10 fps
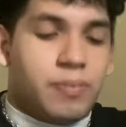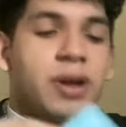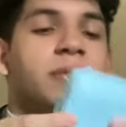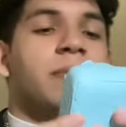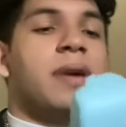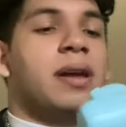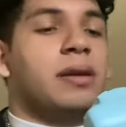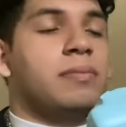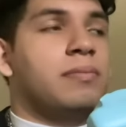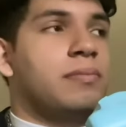actually my
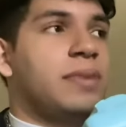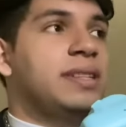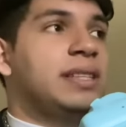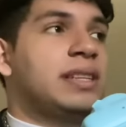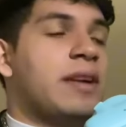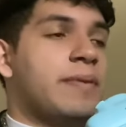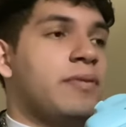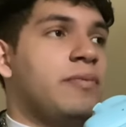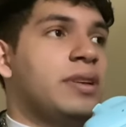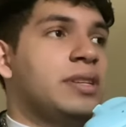Insta's camera,
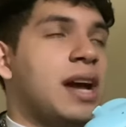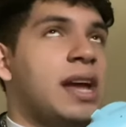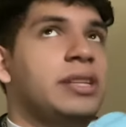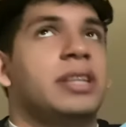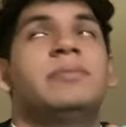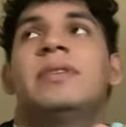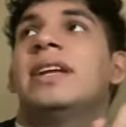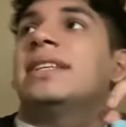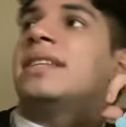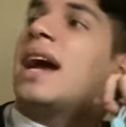which I just
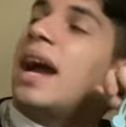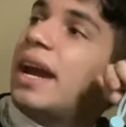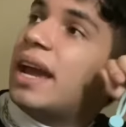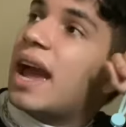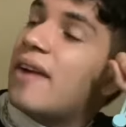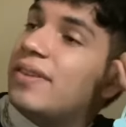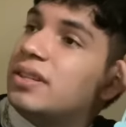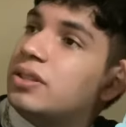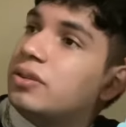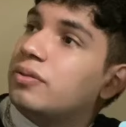realized that I haven't
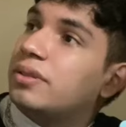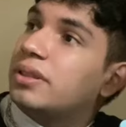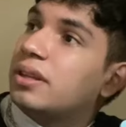juiced